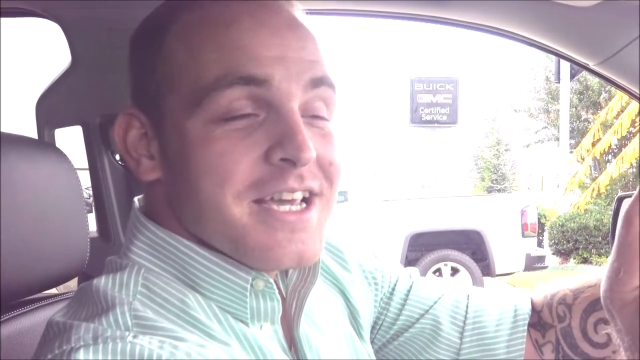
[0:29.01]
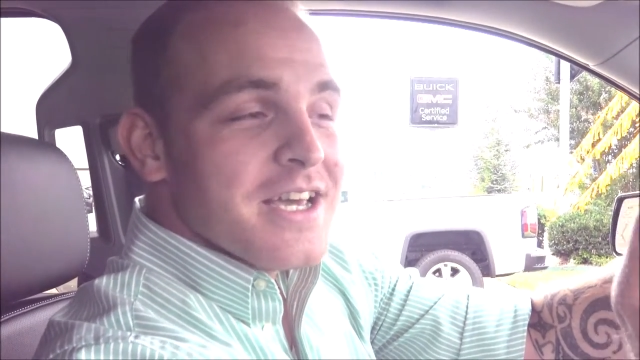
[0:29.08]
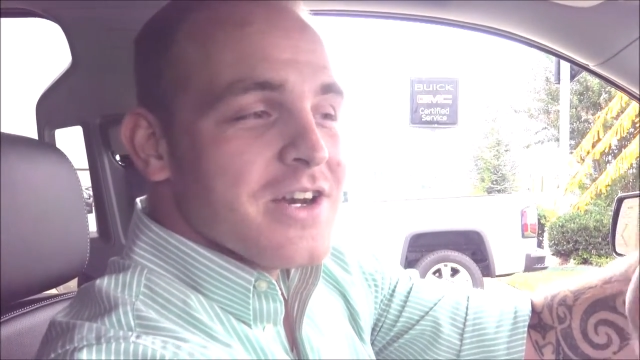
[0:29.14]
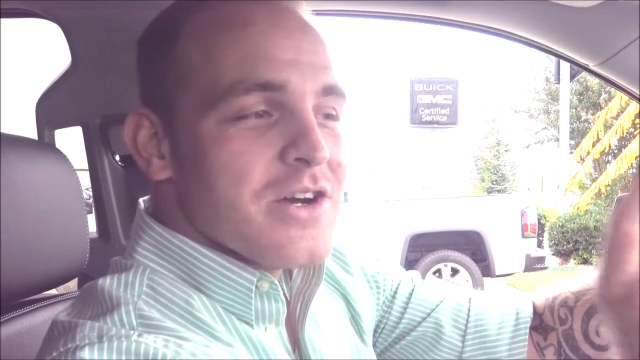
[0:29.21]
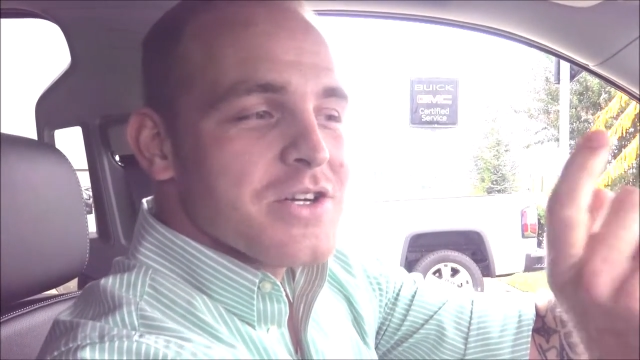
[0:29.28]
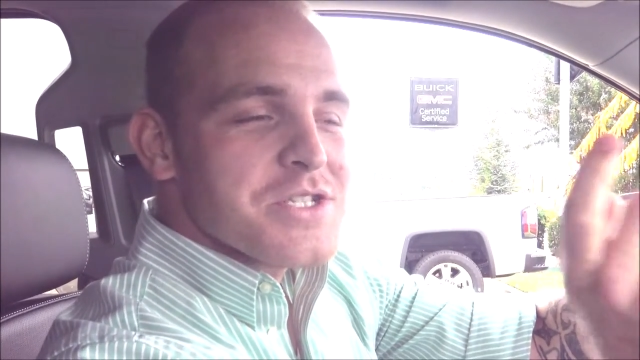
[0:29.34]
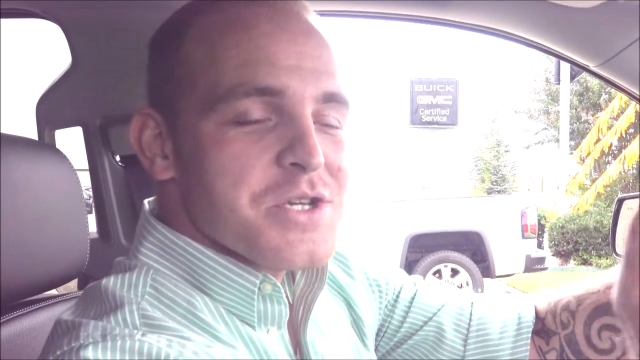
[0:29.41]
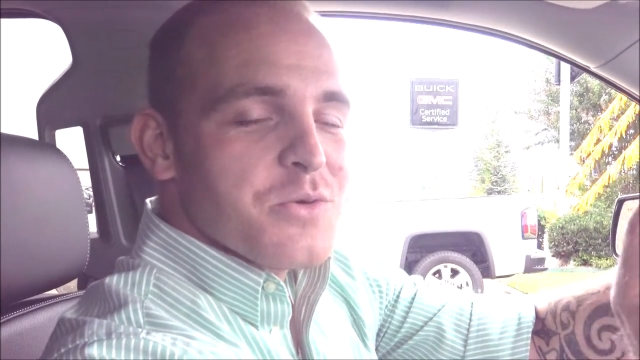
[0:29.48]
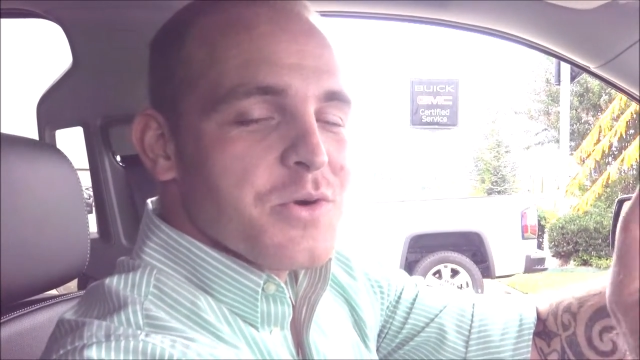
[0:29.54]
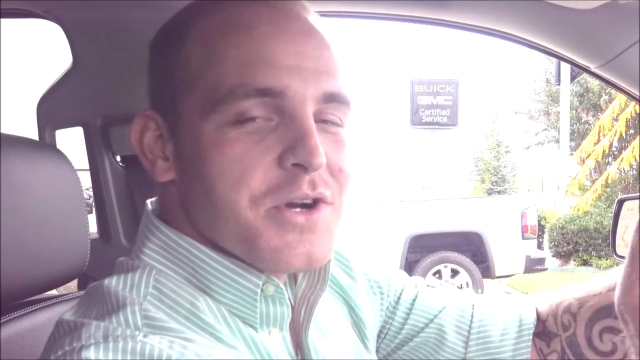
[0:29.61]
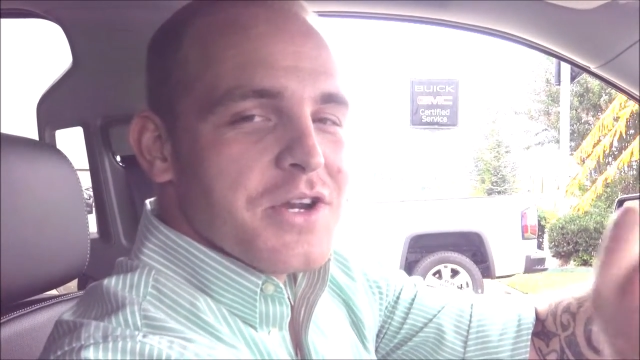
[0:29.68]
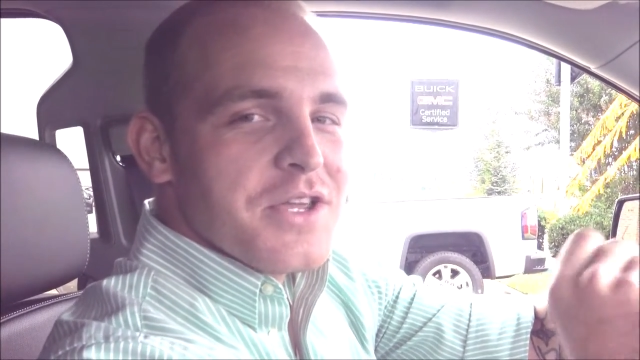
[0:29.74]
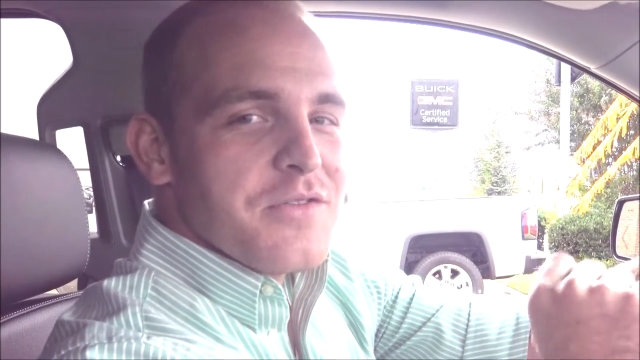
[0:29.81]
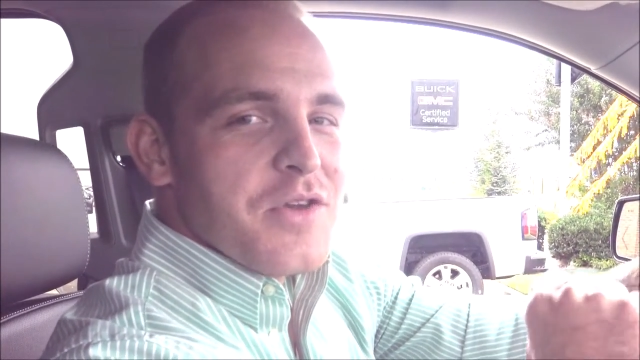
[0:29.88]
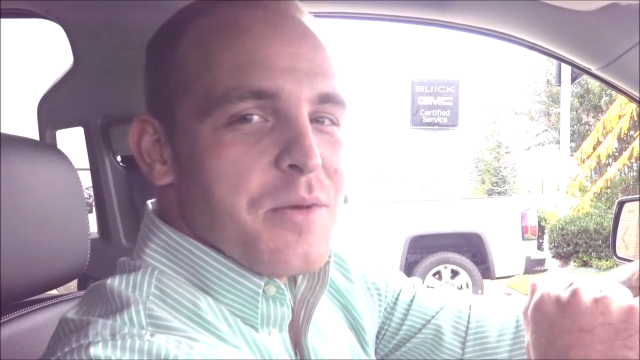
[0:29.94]
and also we're
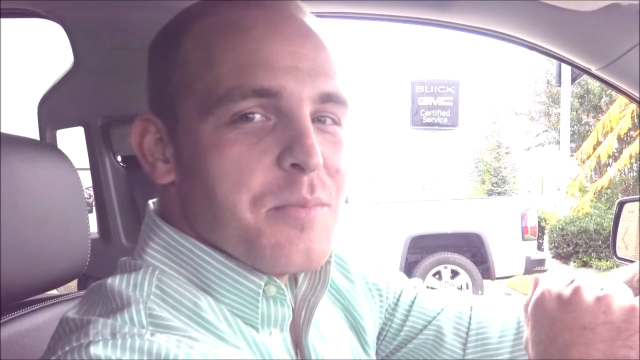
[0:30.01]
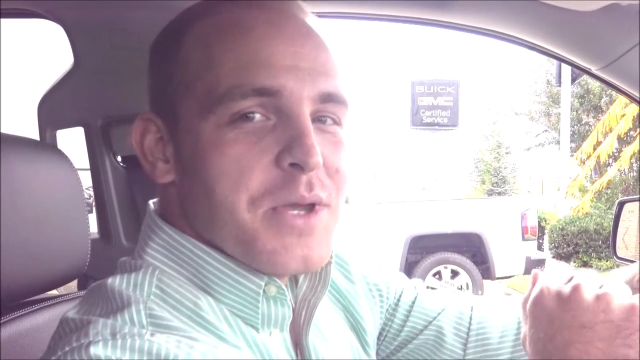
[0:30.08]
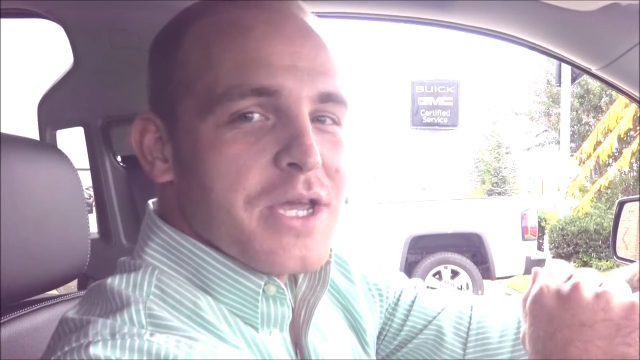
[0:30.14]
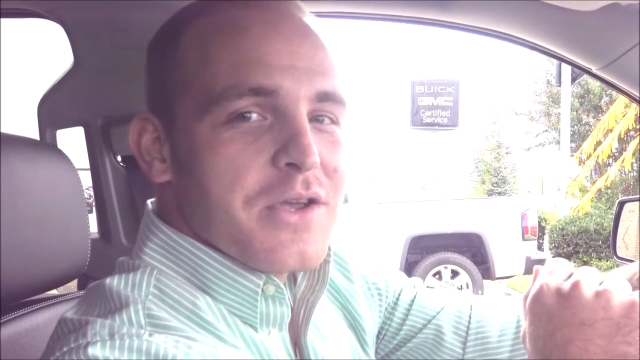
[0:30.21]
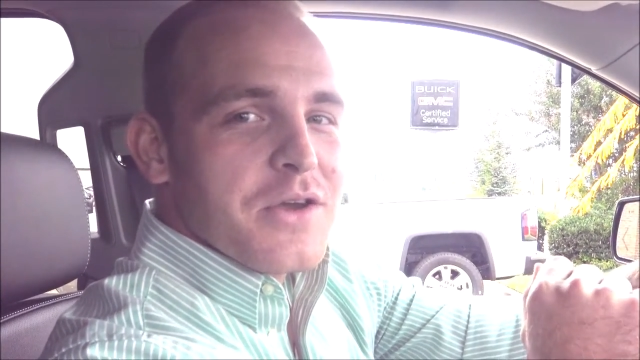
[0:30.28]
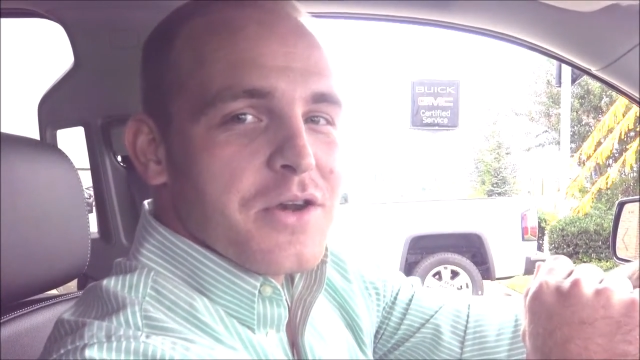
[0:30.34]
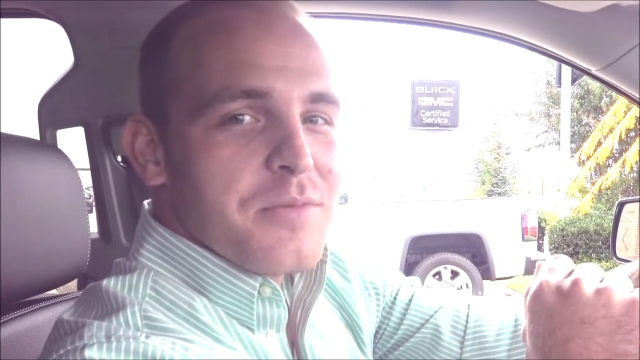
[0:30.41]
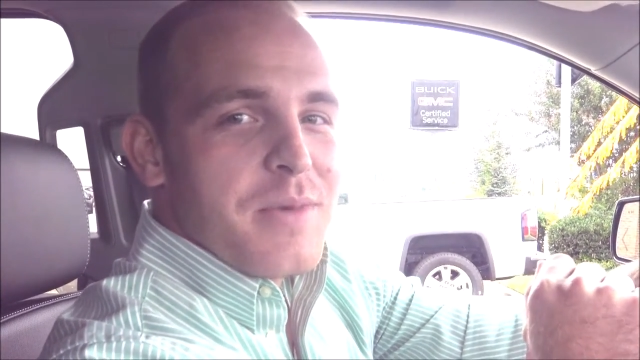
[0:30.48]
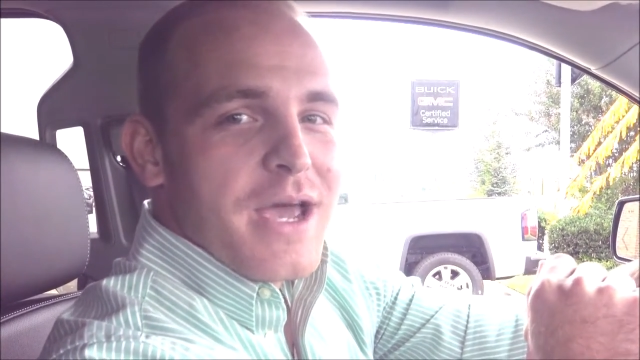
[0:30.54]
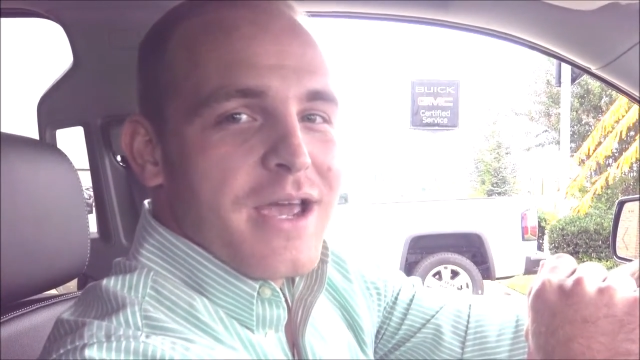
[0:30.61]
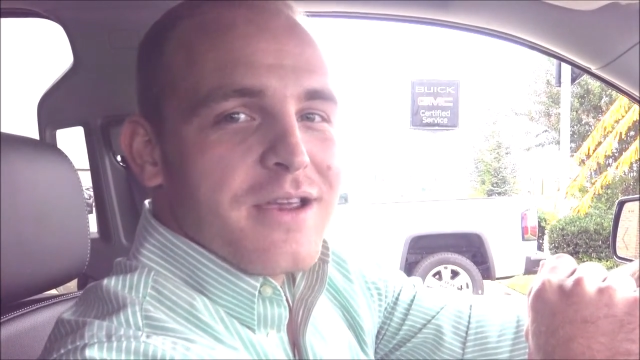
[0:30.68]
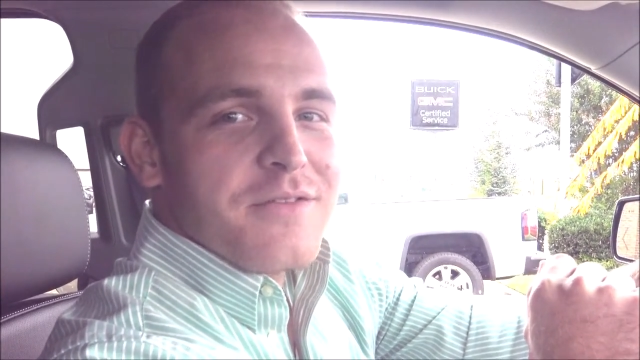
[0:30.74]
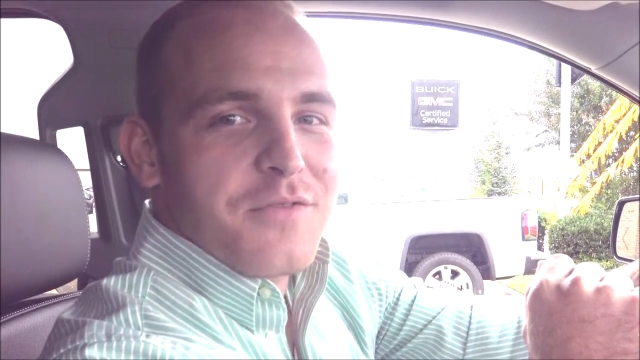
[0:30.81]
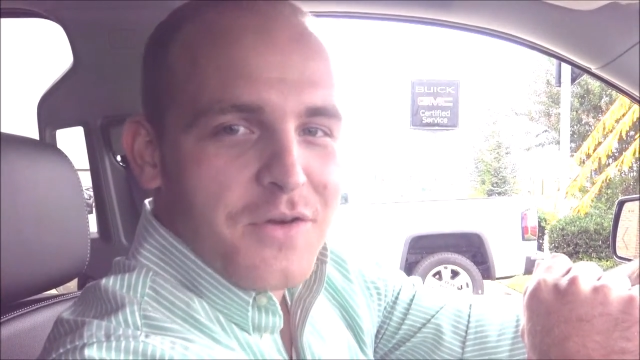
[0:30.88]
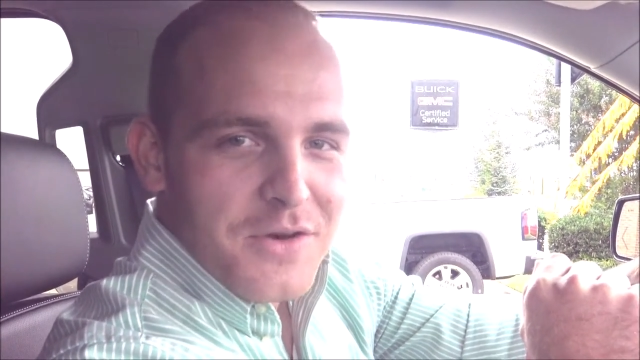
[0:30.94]
going to give you a big goodie
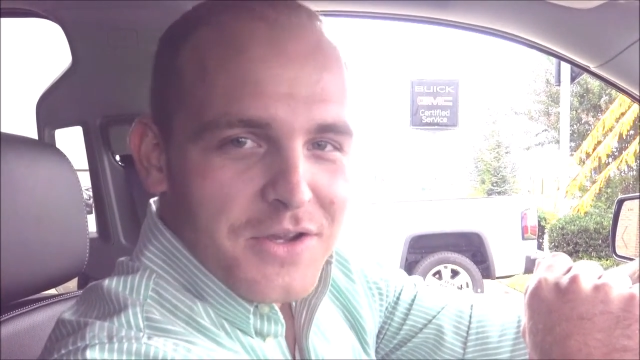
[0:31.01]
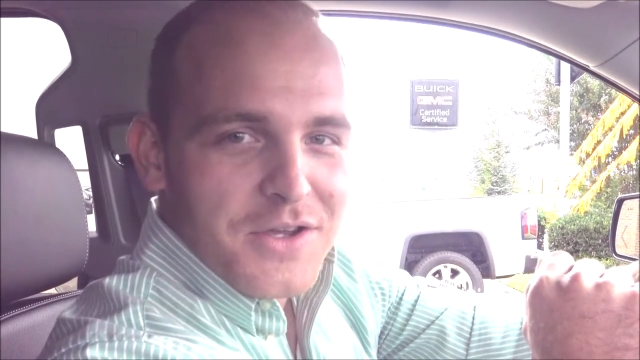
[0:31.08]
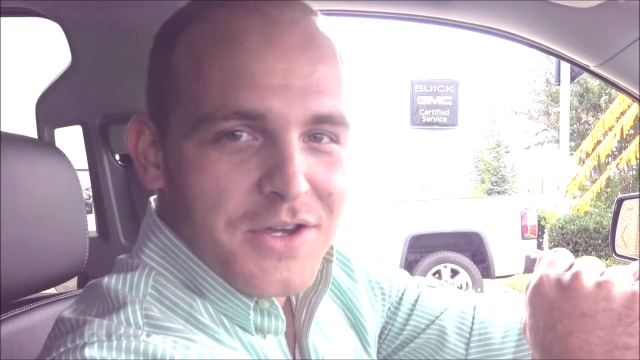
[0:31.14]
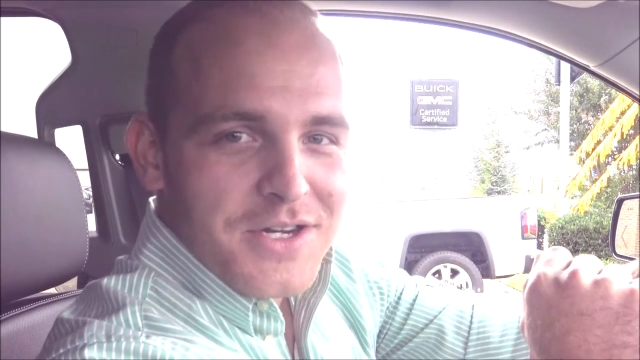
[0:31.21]
bag full of